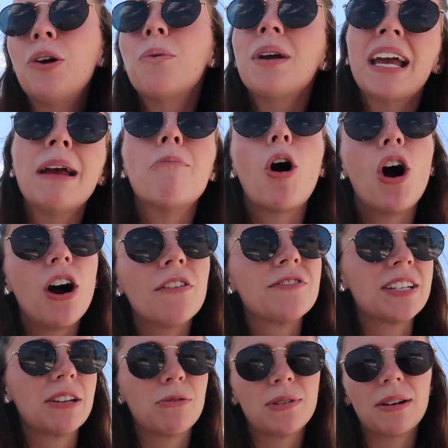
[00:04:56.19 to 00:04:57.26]
we came
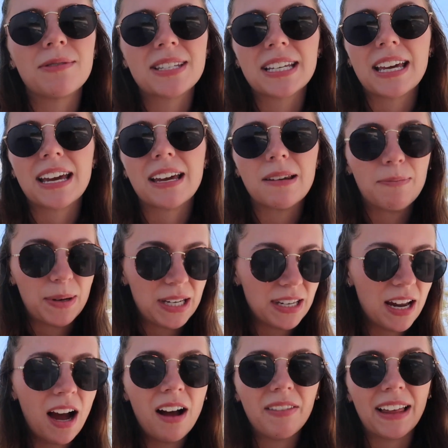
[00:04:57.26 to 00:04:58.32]
often when I was a kid, but
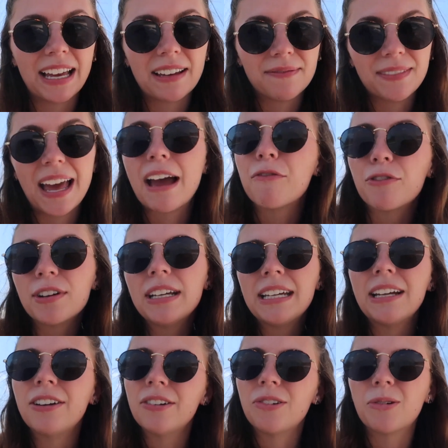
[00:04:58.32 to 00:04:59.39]
not like every year,